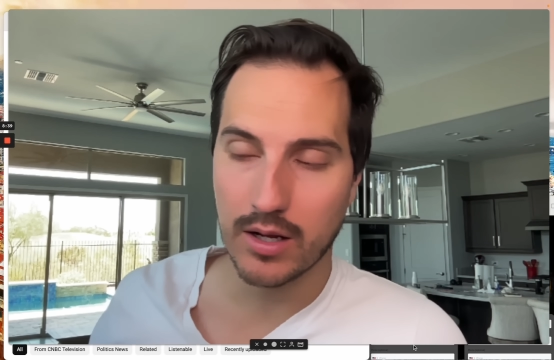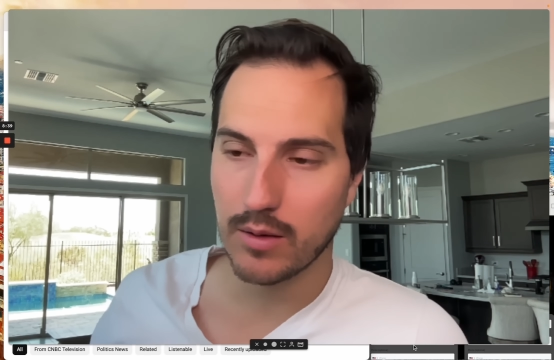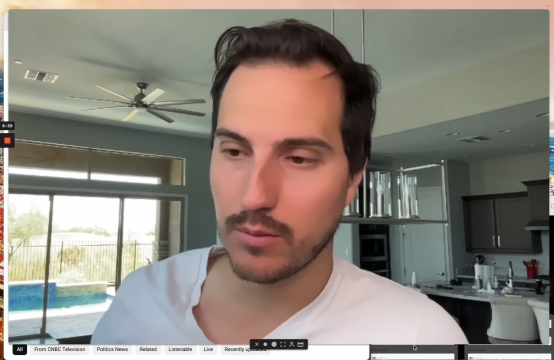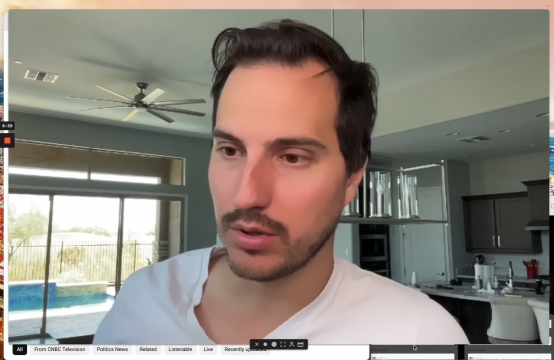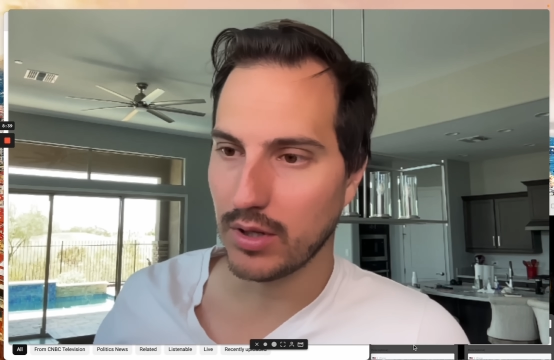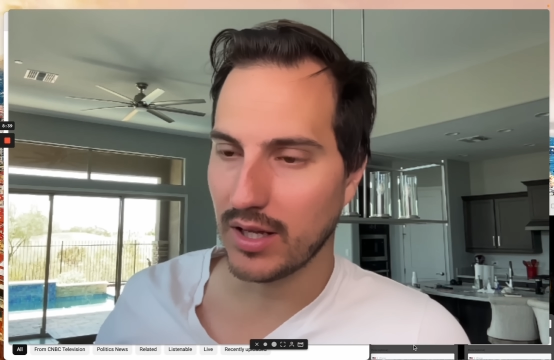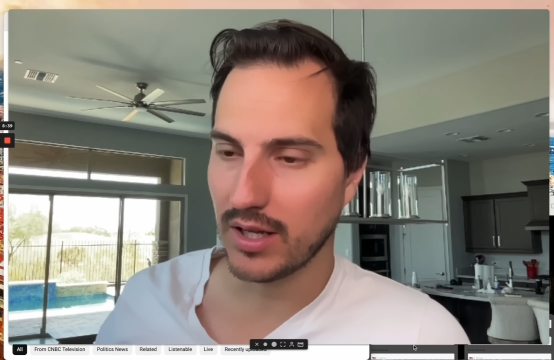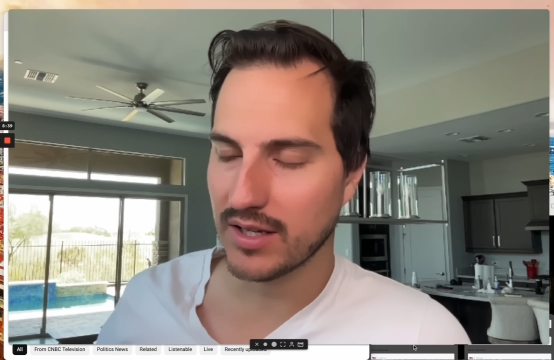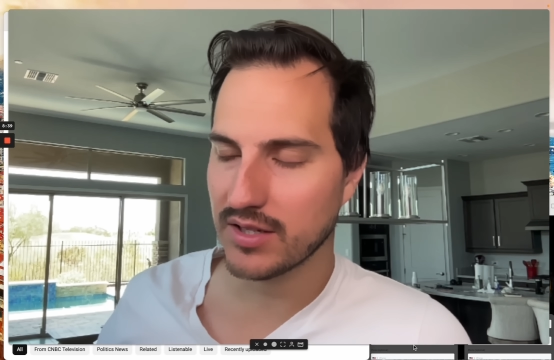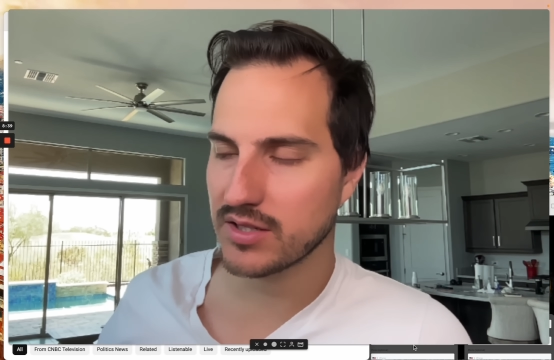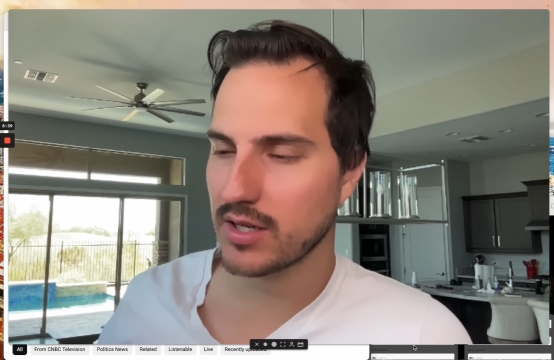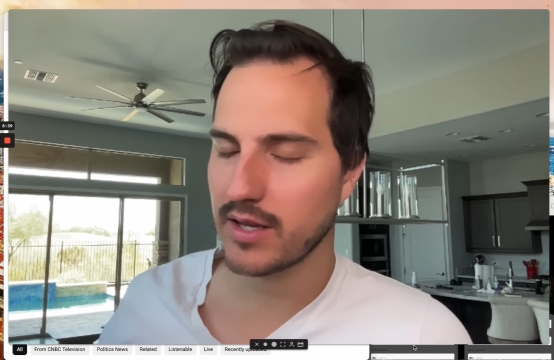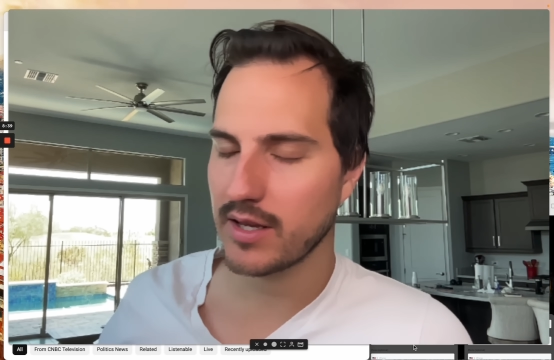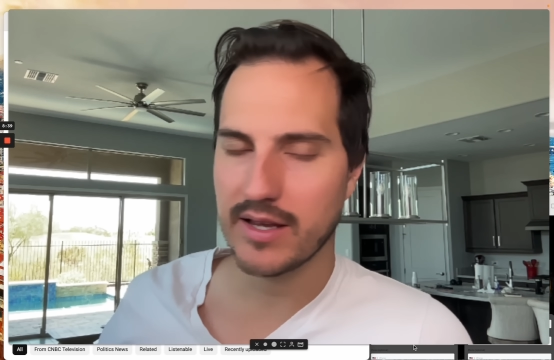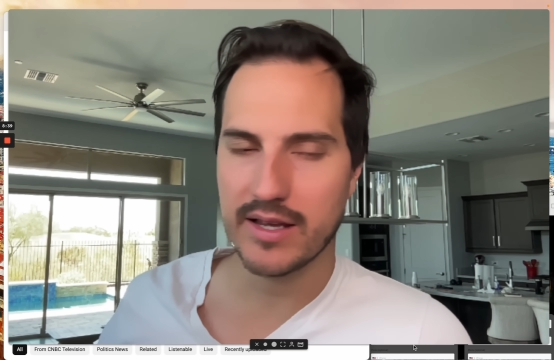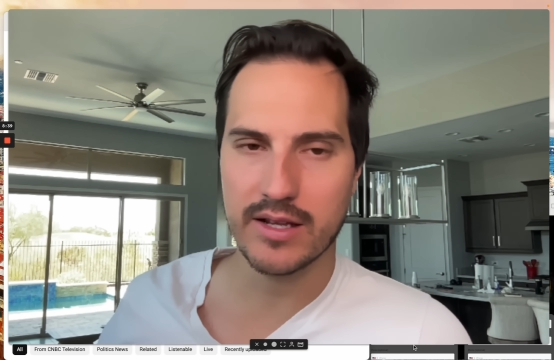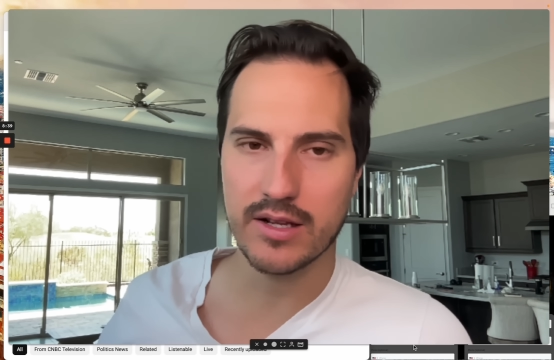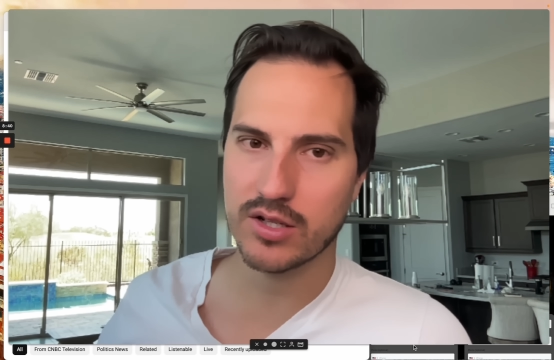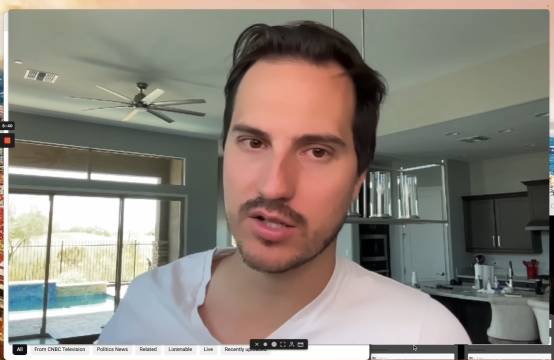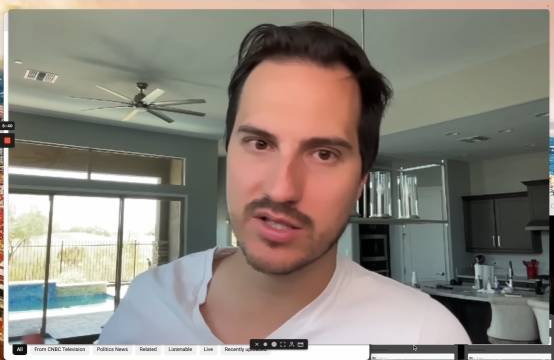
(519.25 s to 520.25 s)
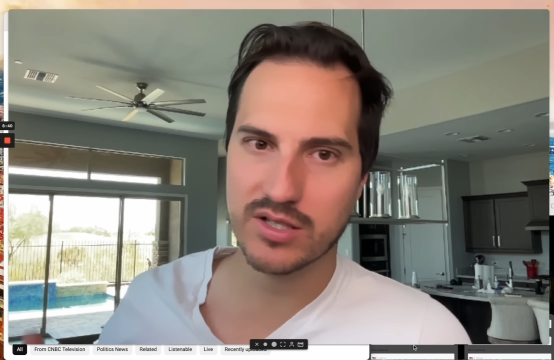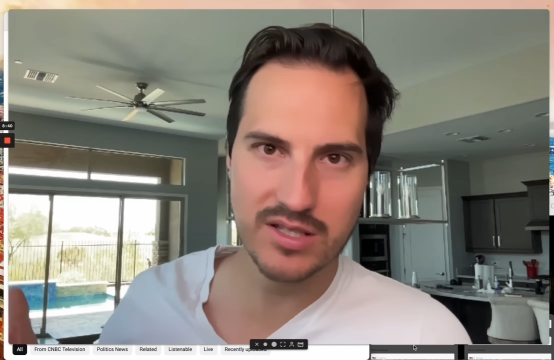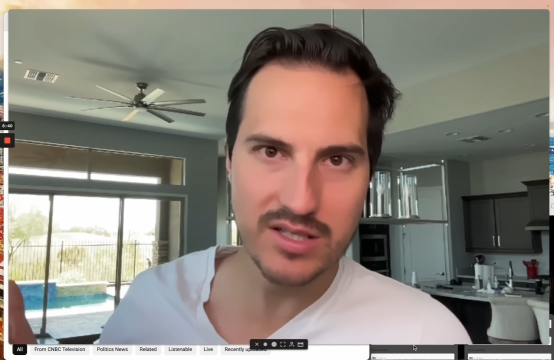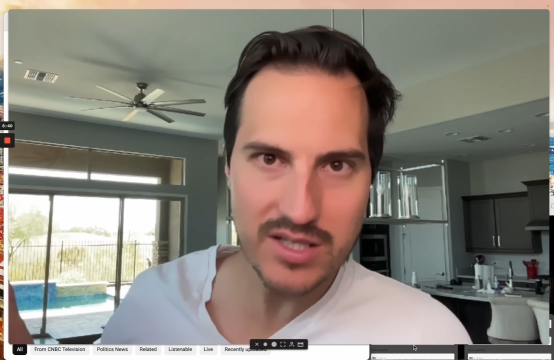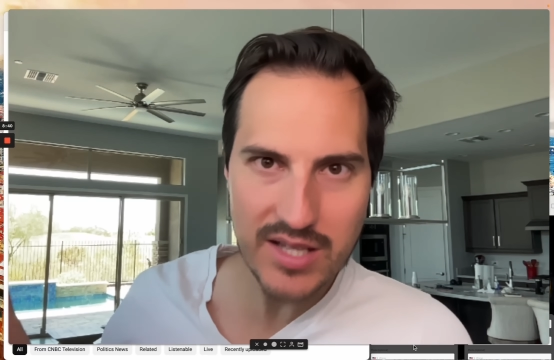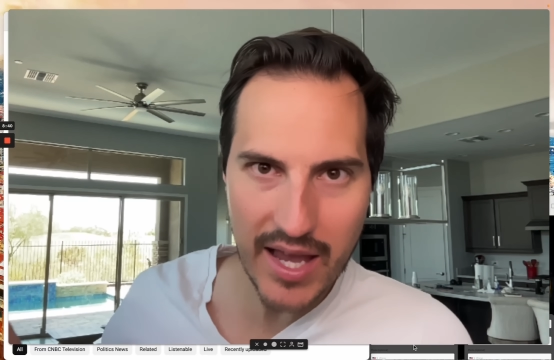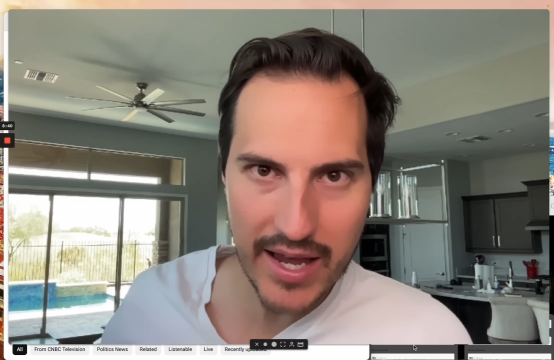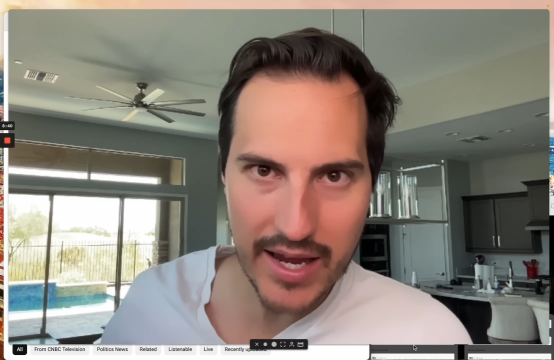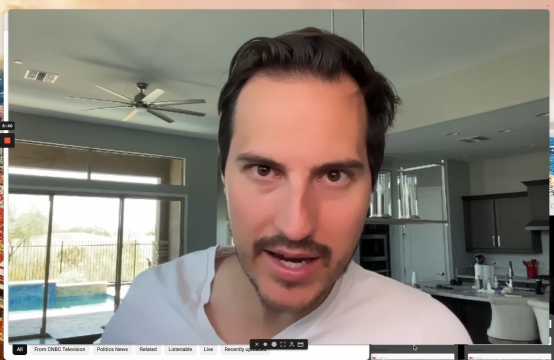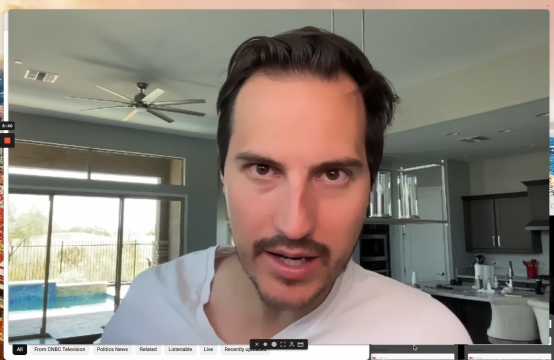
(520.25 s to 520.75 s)
plus?
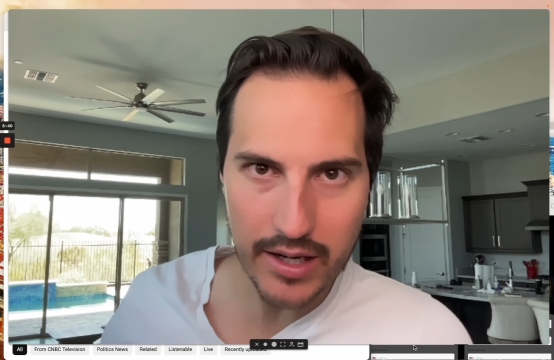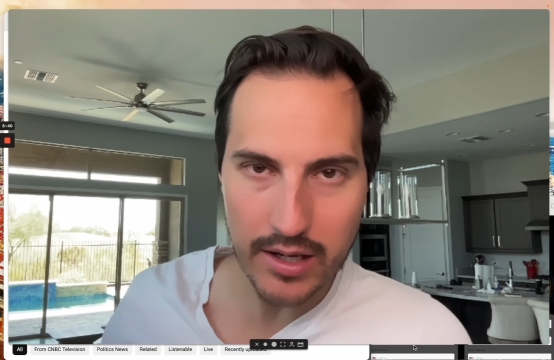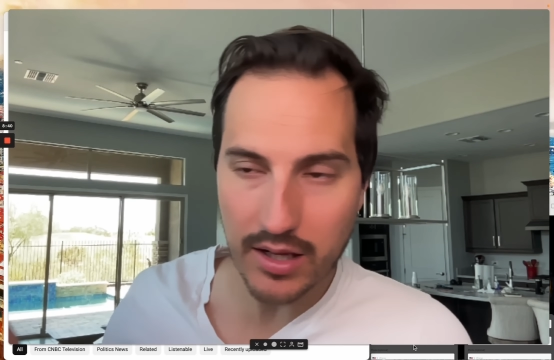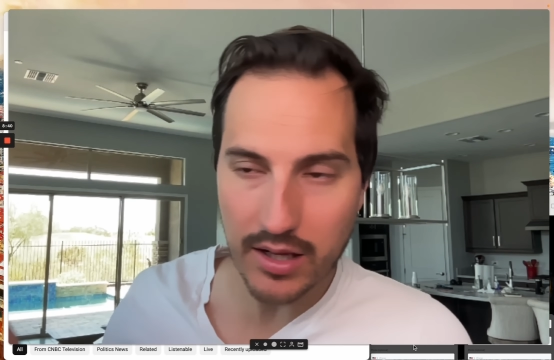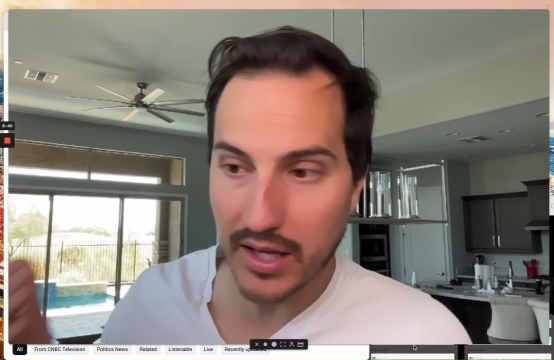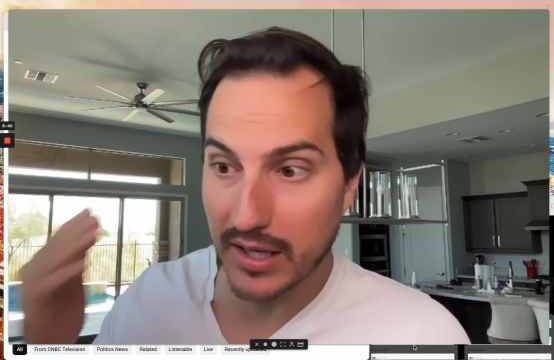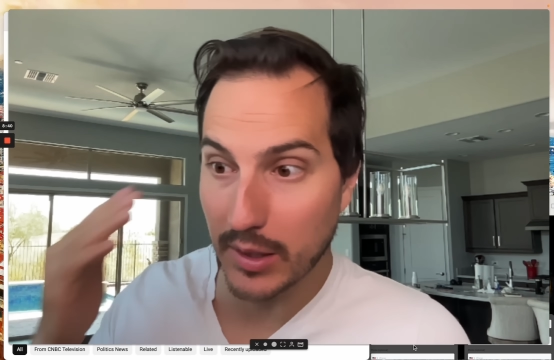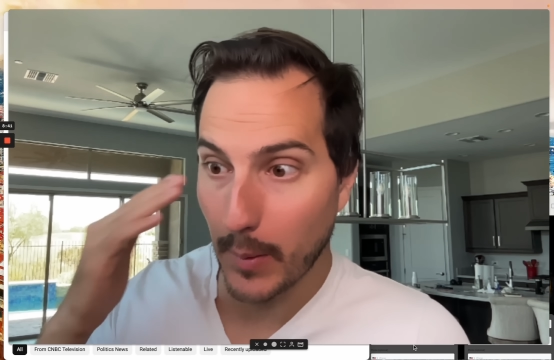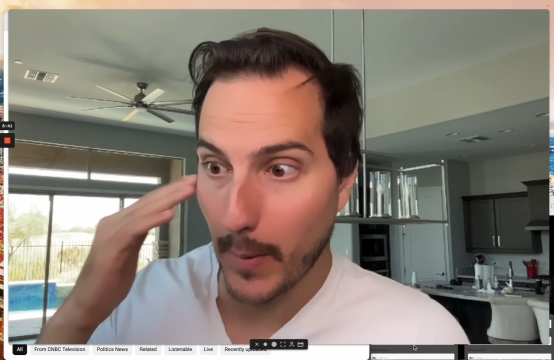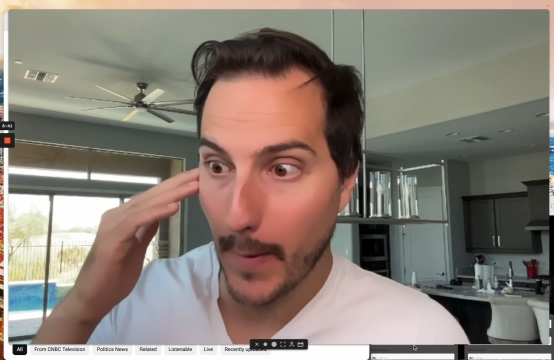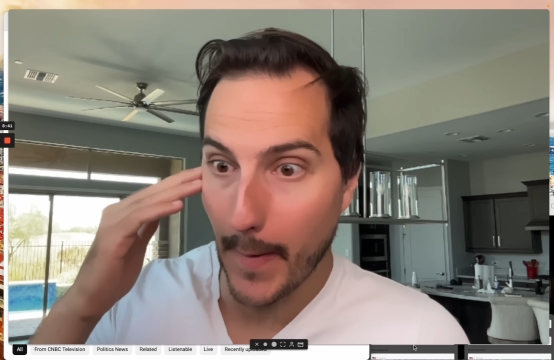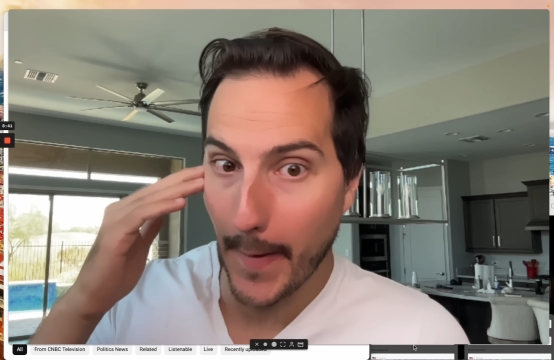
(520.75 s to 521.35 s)
Insane. Like,